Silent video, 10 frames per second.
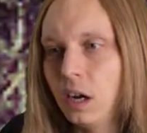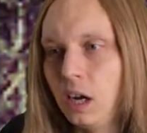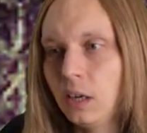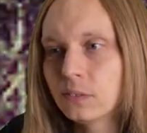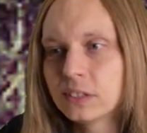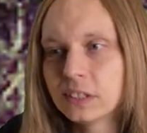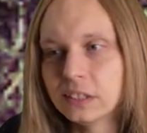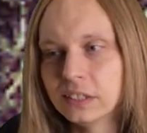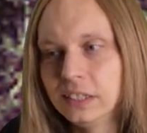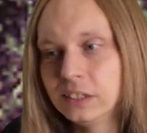After
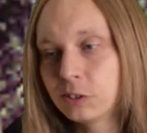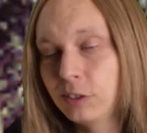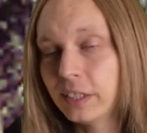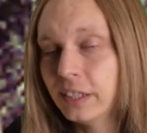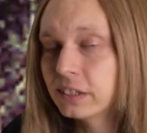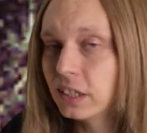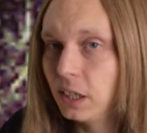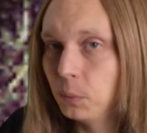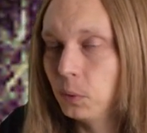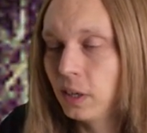these credits
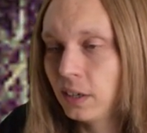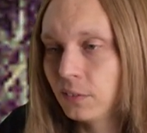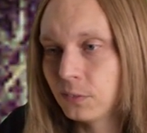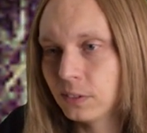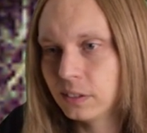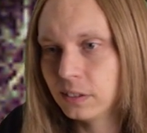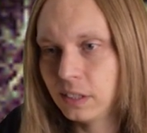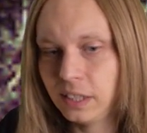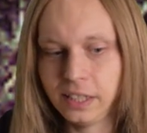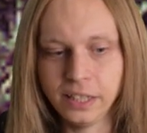I will have
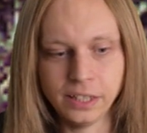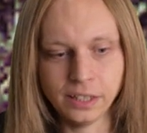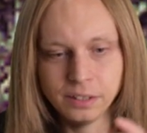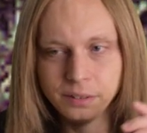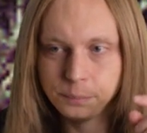a